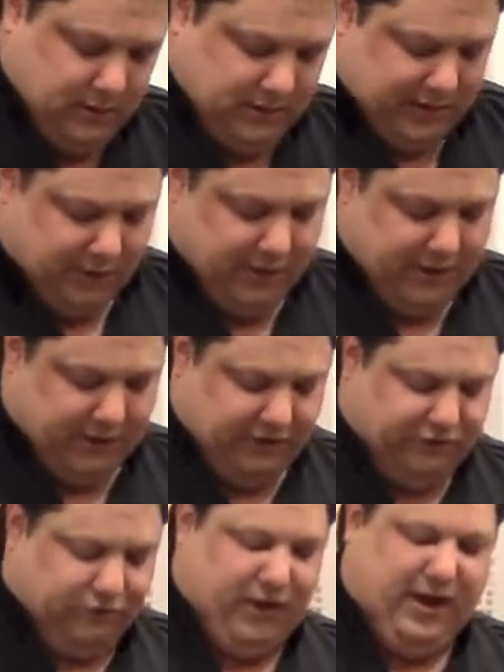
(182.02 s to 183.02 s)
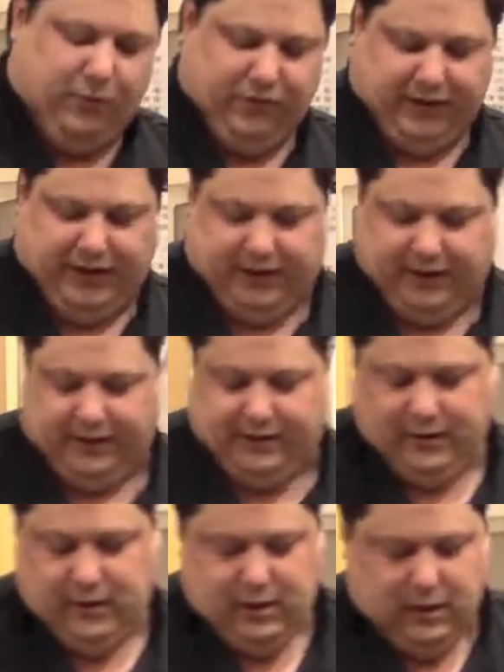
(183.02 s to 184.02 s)
That way you can just strain it with your hand.
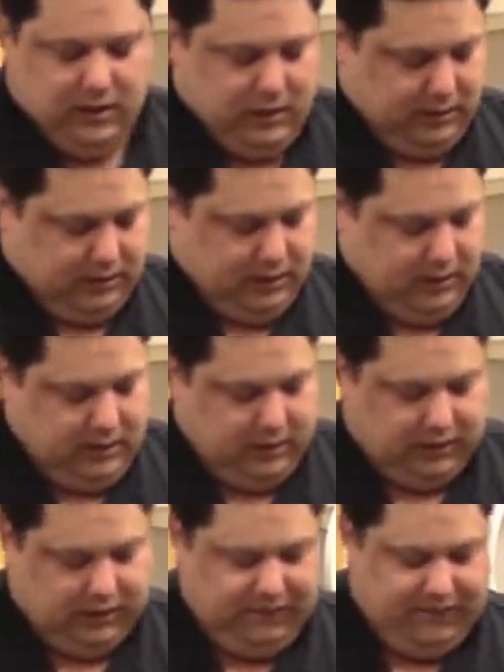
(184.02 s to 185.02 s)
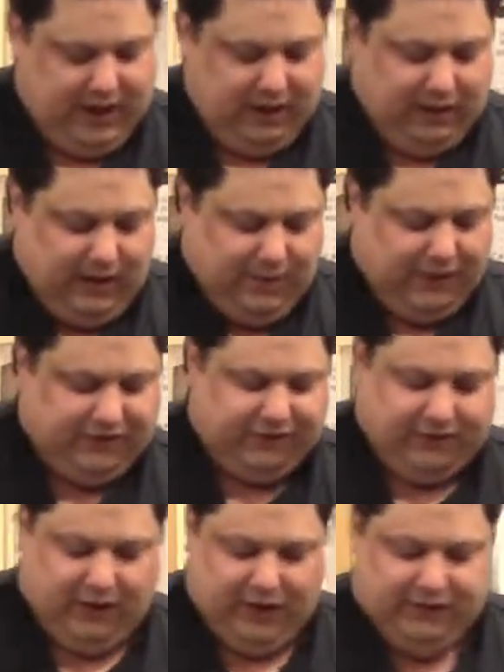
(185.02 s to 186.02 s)
Give that lemon a
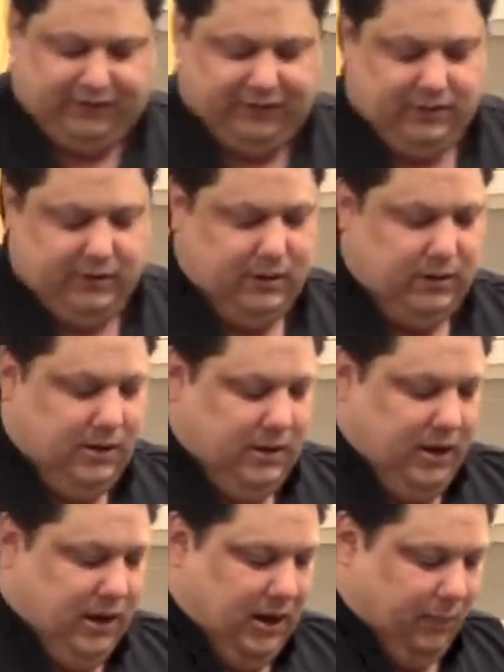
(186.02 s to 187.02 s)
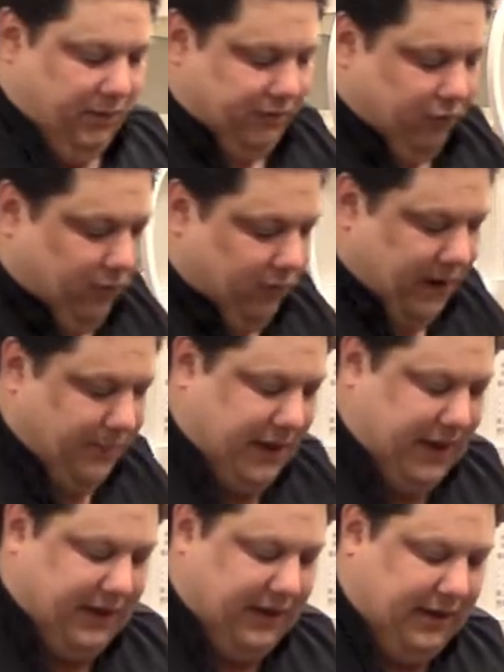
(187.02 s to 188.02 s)
slice and I'm going to throw it right
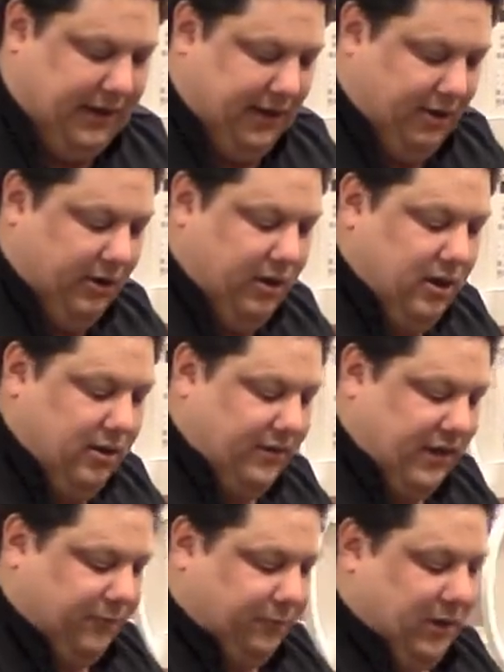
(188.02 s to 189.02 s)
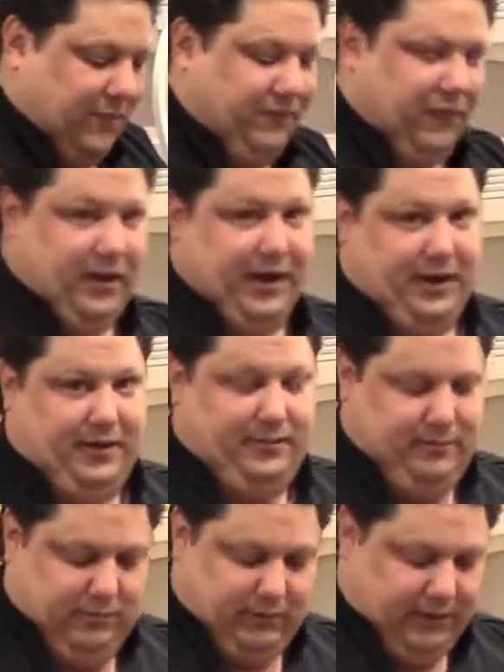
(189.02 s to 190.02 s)
back in here. That's prep for later,
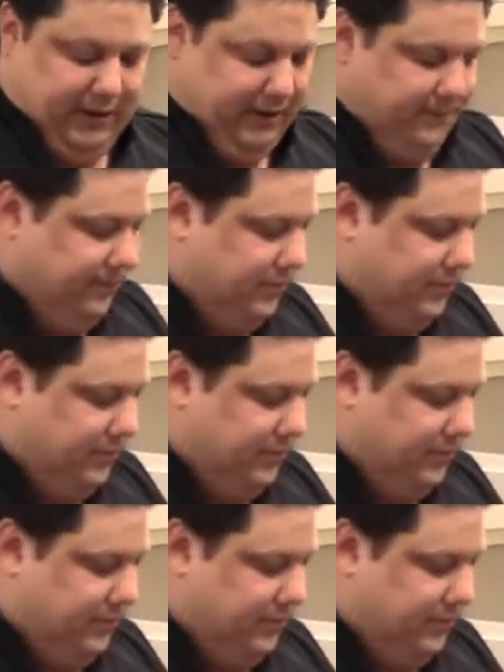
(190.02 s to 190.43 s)
okay?